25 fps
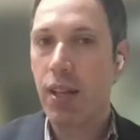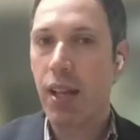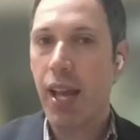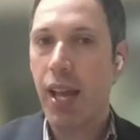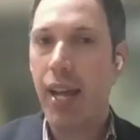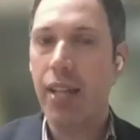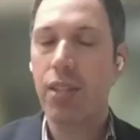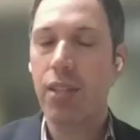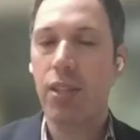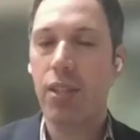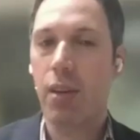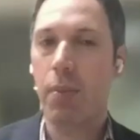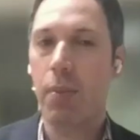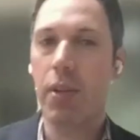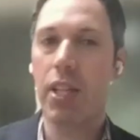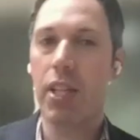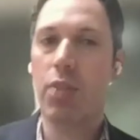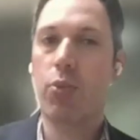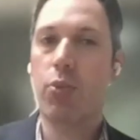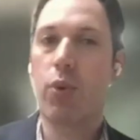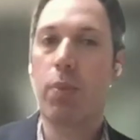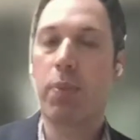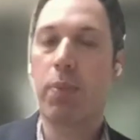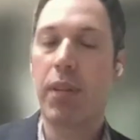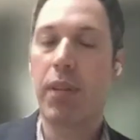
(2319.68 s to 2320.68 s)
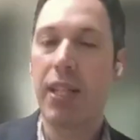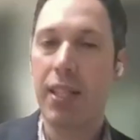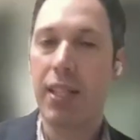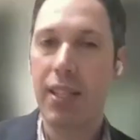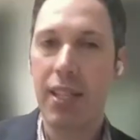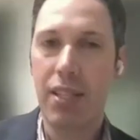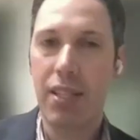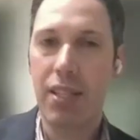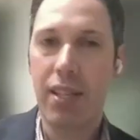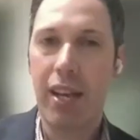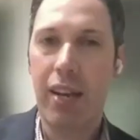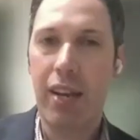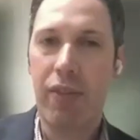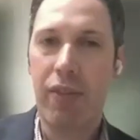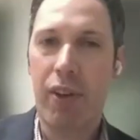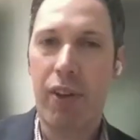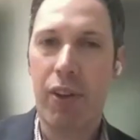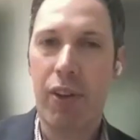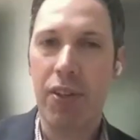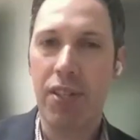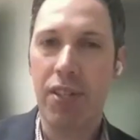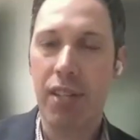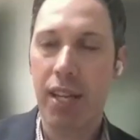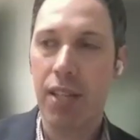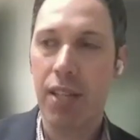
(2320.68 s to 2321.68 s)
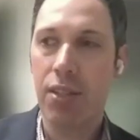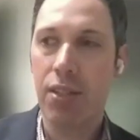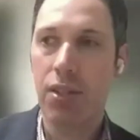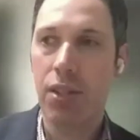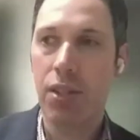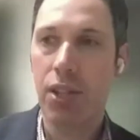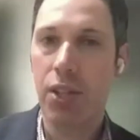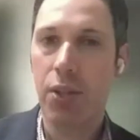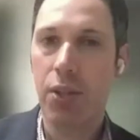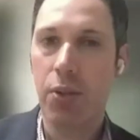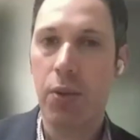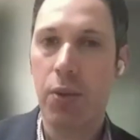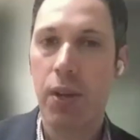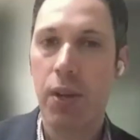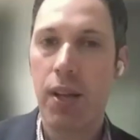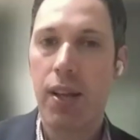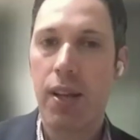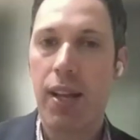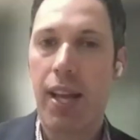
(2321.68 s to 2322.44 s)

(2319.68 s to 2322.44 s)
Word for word: and somebody's repeatedly saying false things to you